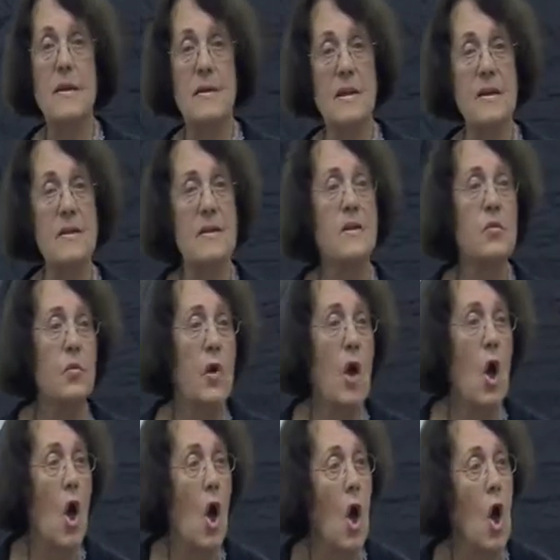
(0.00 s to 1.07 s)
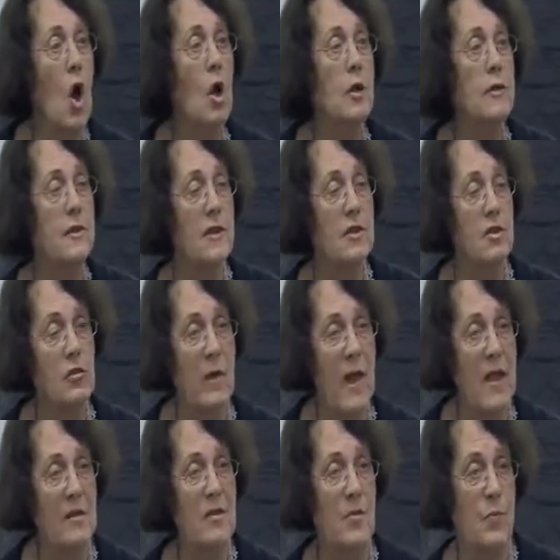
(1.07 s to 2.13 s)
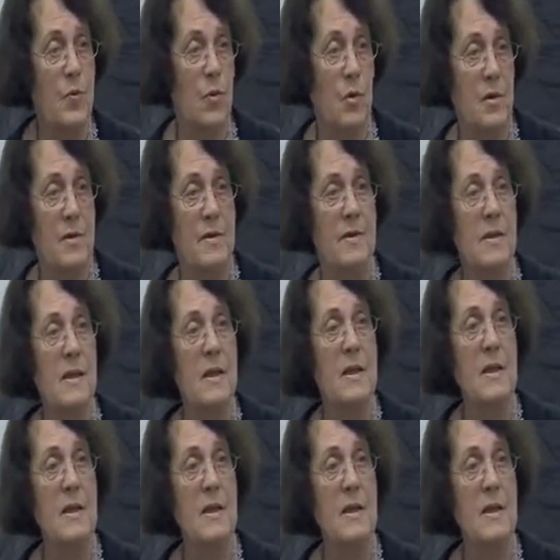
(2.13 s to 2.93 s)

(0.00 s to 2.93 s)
This is where all the transports